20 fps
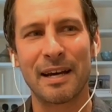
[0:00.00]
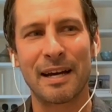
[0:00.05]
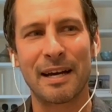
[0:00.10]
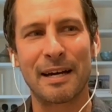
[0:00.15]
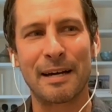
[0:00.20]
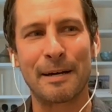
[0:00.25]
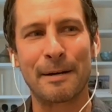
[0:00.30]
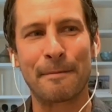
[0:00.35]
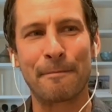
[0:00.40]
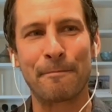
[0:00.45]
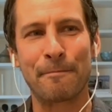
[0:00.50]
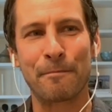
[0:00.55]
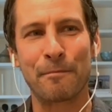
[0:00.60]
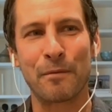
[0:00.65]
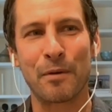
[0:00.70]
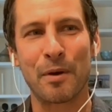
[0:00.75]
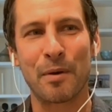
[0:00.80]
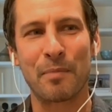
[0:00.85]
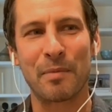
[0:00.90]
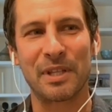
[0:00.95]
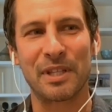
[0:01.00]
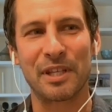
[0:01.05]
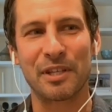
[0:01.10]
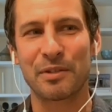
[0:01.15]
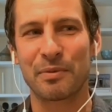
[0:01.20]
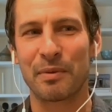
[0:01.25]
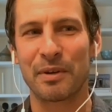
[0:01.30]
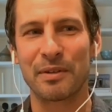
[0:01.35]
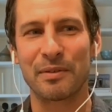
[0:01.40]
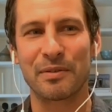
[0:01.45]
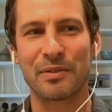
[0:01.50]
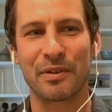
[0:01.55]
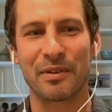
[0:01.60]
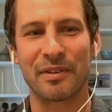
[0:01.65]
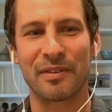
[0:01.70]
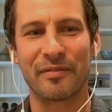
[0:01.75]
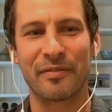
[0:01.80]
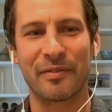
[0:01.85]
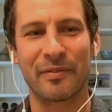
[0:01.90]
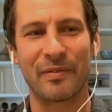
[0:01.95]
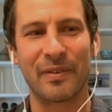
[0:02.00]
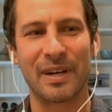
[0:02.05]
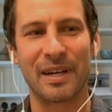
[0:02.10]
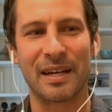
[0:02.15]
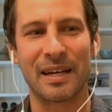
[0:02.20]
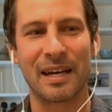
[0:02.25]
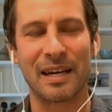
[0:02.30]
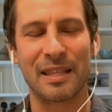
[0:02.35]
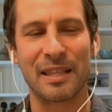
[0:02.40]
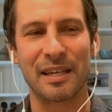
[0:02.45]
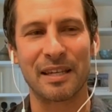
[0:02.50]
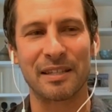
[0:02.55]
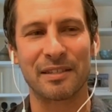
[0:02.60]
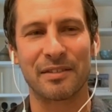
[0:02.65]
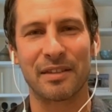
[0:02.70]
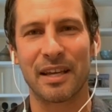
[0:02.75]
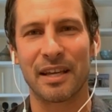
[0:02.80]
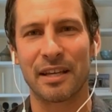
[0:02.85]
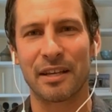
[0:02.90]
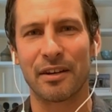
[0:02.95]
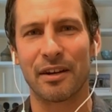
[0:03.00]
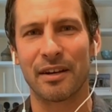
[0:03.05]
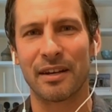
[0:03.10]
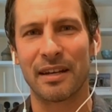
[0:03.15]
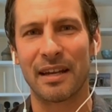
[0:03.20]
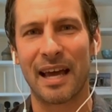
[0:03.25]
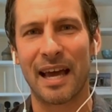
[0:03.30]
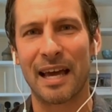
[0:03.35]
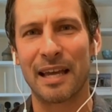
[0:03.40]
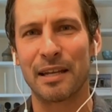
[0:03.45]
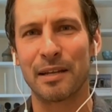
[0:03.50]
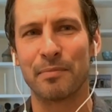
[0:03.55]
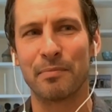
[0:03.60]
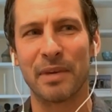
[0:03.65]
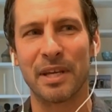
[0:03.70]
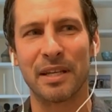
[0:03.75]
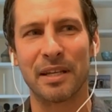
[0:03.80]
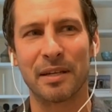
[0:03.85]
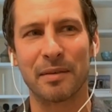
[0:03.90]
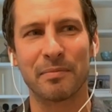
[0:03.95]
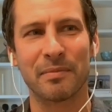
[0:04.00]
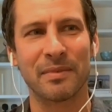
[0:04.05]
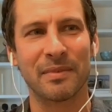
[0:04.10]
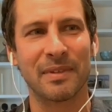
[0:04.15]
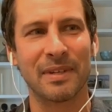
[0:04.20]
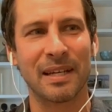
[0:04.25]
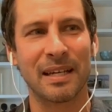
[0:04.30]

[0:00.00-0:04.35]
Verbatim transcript: Um, but this one sort of uh, I think has taken on added meaning